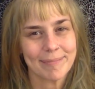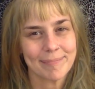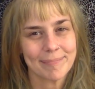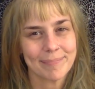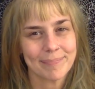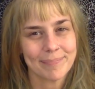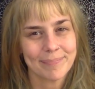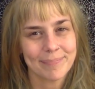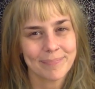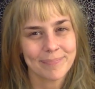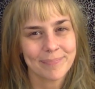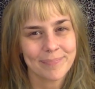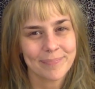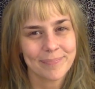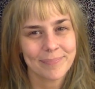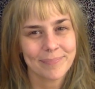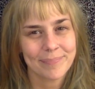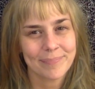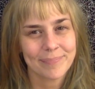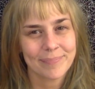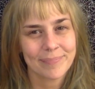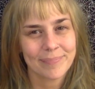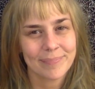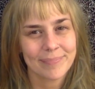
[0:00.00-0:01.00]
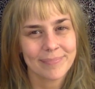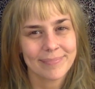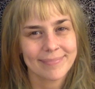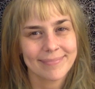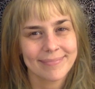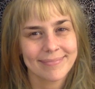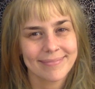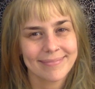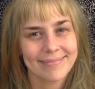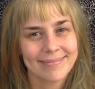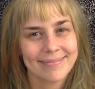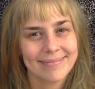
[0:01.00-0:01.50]

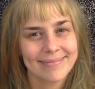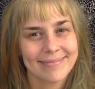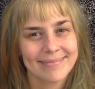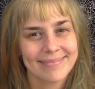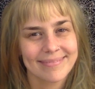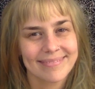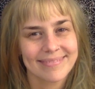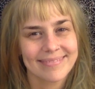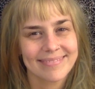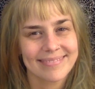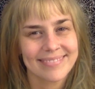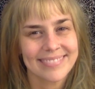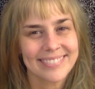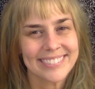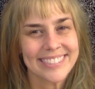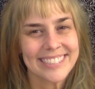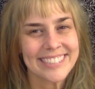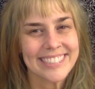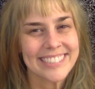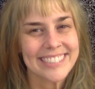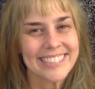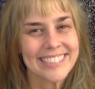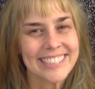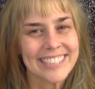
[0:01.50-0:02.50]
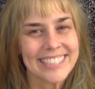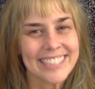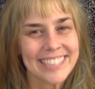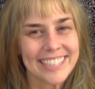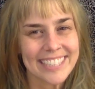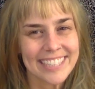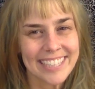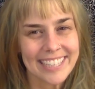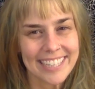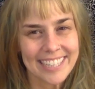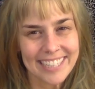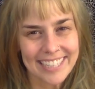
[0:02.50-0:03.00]

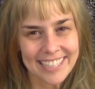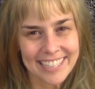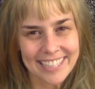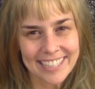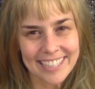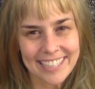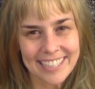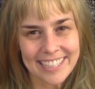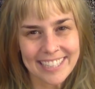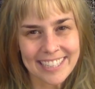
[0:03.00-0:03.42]
No one is speaking in this clip.